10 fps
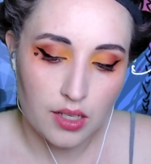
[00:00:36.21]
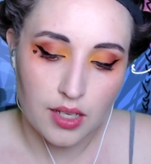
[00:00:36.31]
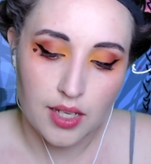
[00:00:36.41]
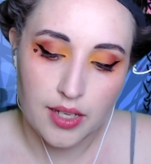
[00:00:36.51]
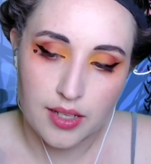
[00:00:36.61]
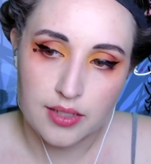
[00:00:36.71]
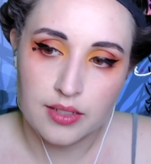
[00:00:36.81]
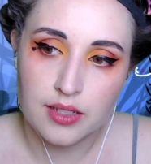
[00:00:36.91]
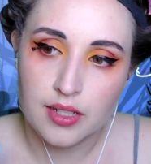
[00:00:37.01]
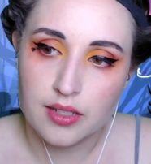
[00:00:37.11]

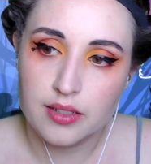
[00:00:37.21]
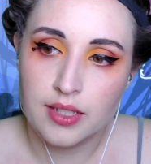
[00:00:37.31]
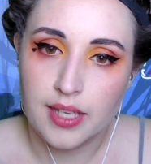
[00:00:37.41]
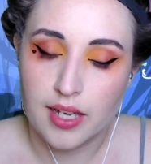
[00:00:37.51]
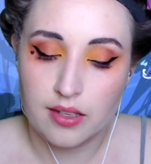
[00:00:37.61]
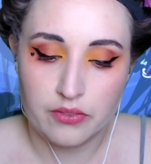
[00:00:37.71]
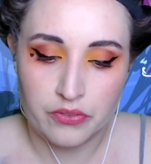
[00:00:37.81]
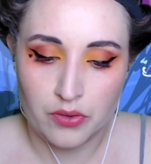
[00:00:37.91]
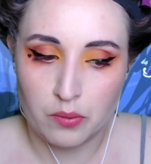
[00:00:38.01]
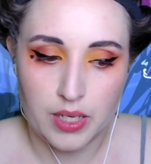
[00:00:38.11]
And yeah,
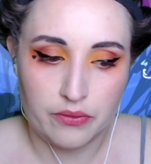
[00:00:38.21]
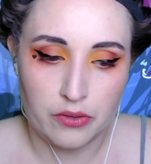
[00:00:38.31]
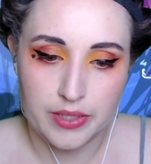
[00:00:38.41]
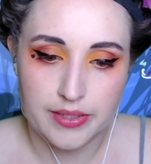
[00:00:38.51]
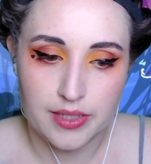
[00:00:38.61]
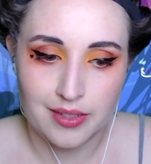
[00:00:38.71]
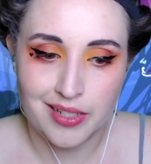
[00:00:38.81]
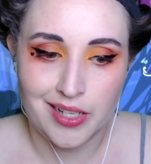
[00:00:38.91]
for whatever reason,